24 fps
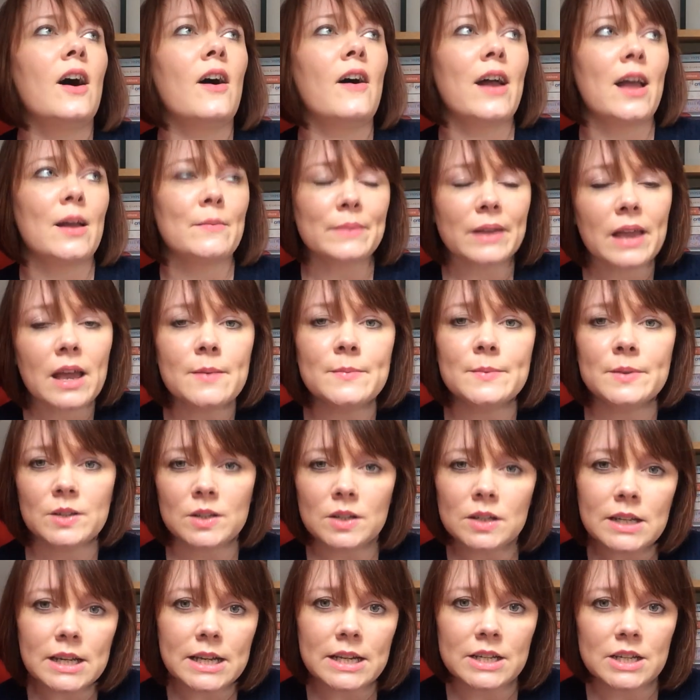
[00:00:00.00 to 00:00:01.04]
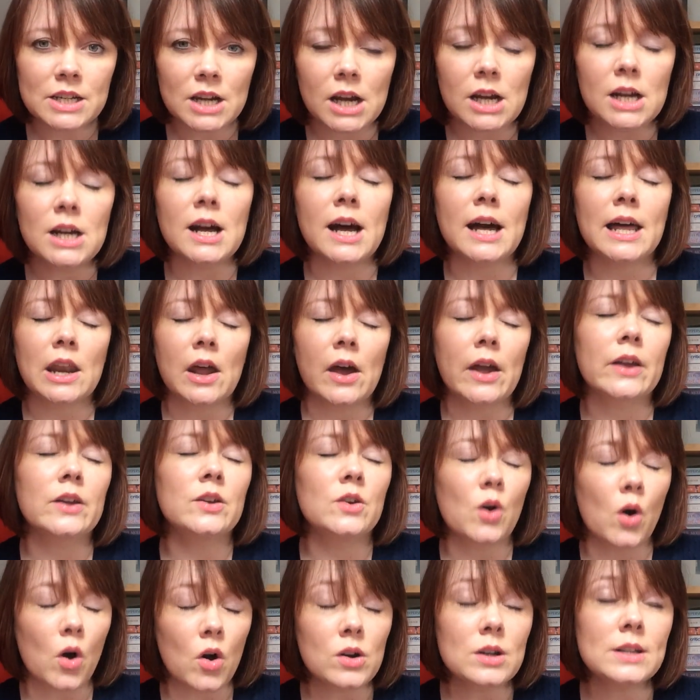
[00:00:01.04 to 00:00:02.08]
I am a chemistry teacher, and I can
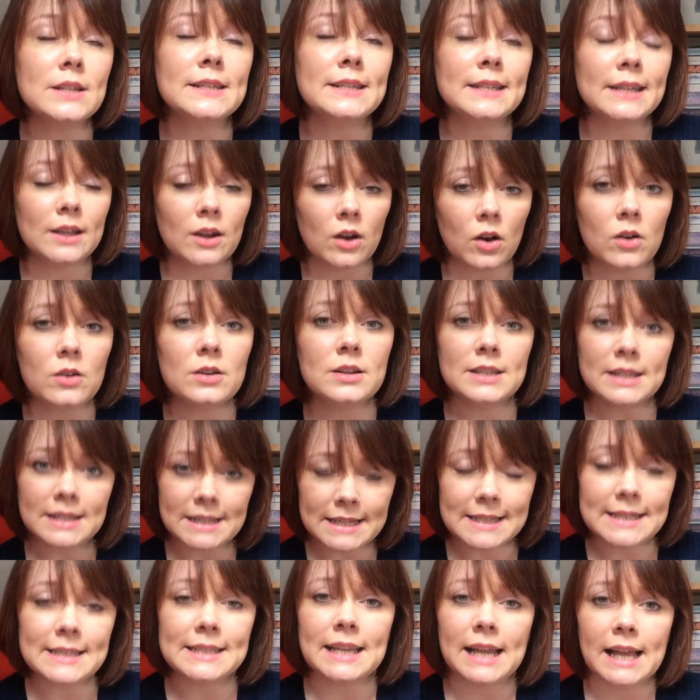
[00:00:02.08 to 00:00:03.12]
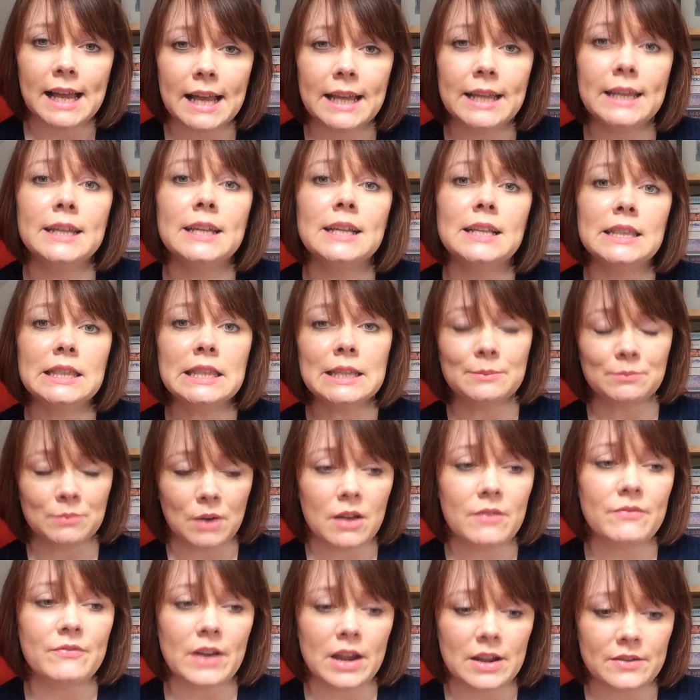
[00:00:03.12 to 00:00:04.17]
honestly say that
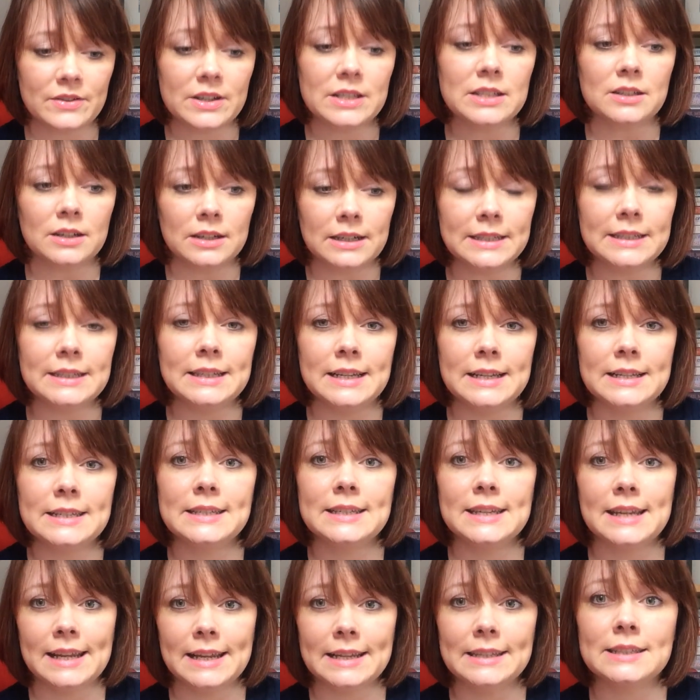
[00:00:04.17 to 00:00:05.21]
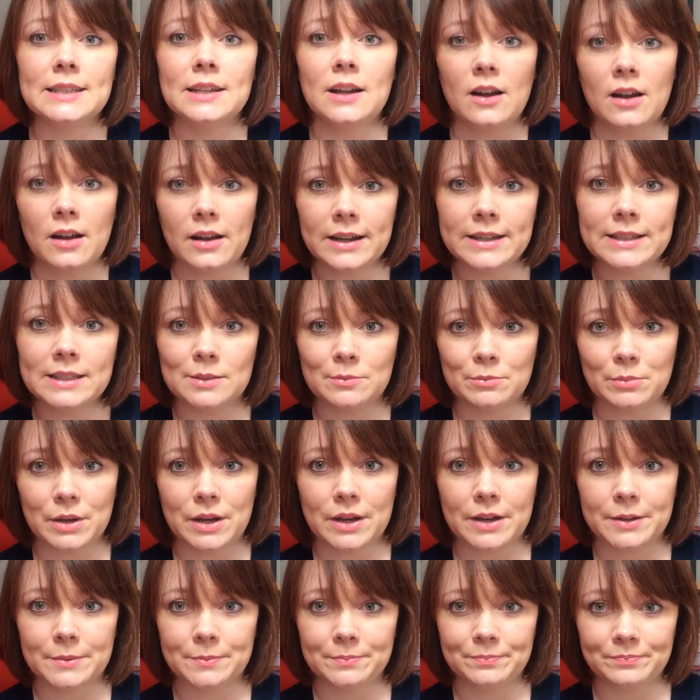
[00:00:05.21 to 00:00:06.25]
my favourite scientist is
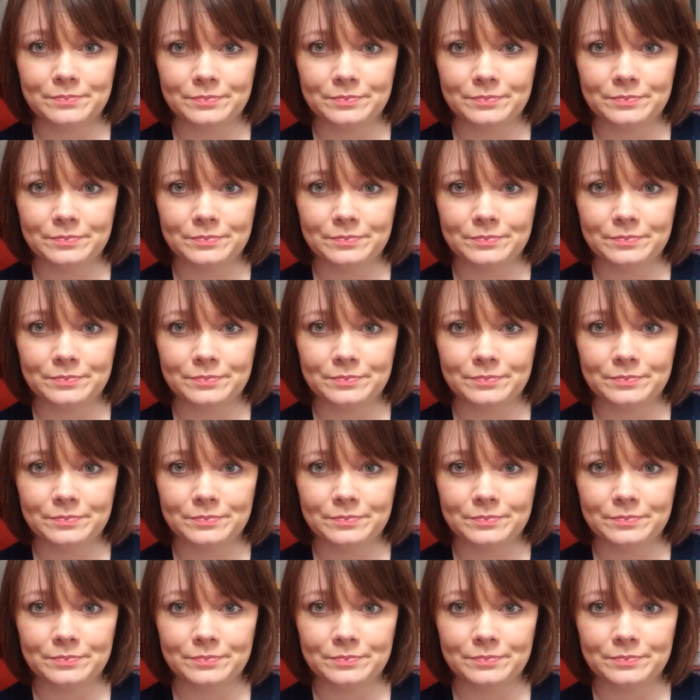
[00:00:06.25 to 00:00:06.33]
Heisenberg.